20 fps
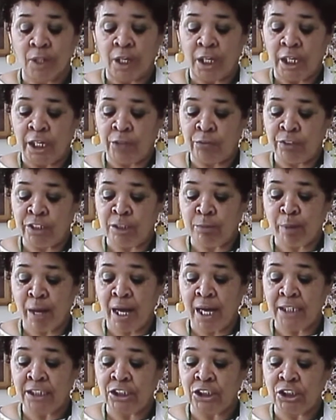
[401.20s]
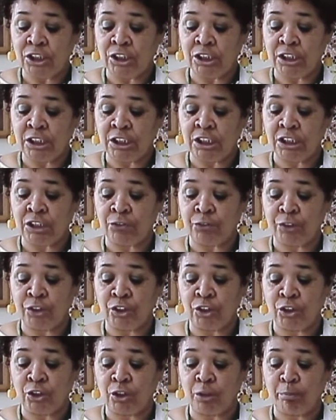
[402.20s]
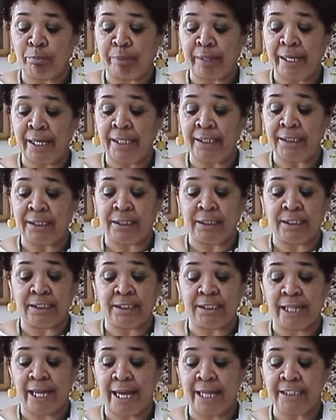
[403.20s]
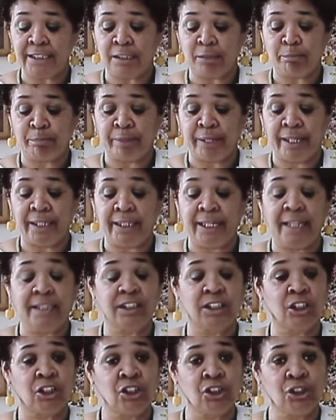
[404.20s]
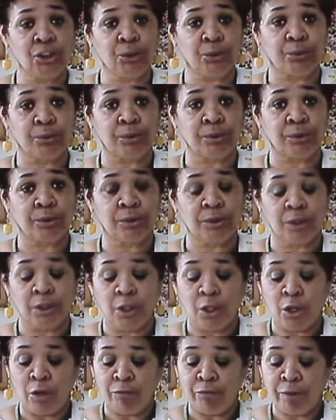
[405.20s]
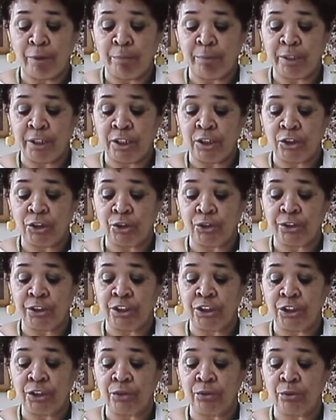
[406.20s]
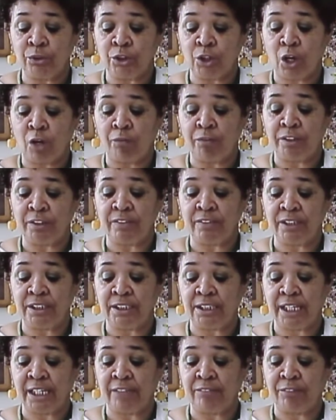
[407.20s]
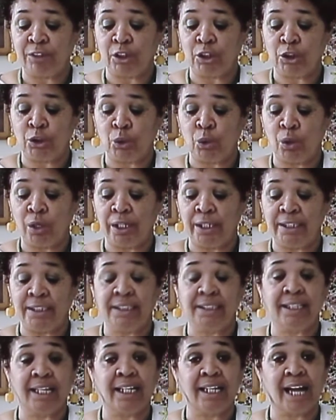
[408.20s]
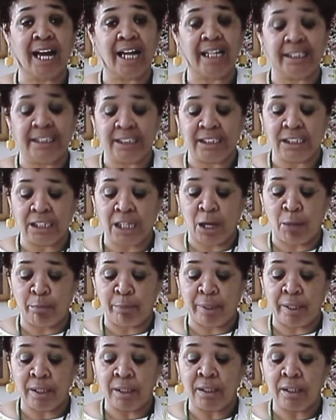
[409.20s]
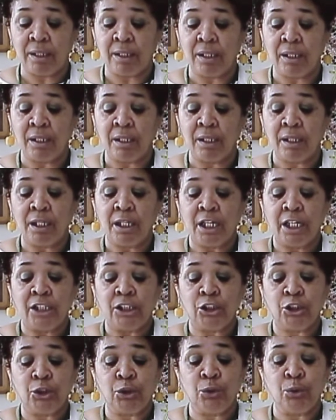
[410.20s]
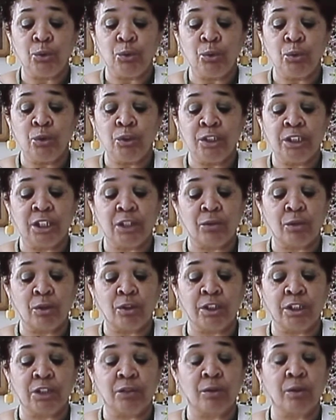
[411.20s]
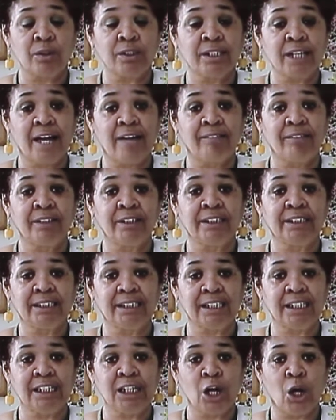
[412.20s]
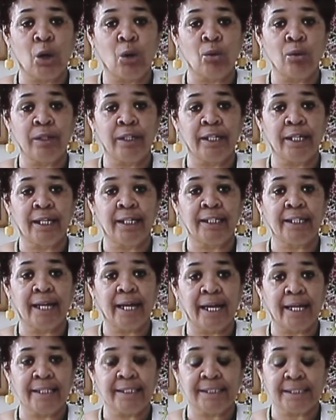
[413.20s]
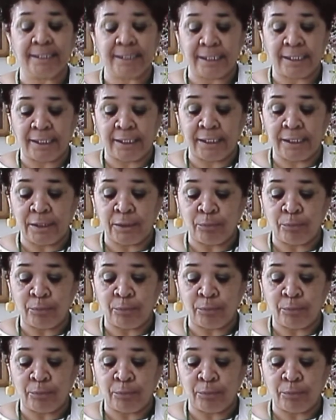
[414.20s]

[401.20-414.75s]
in response to this original complaint and this last complaint, has issued from the Attorney General's Office of the State of Illinois the state ID number 2007 CONSC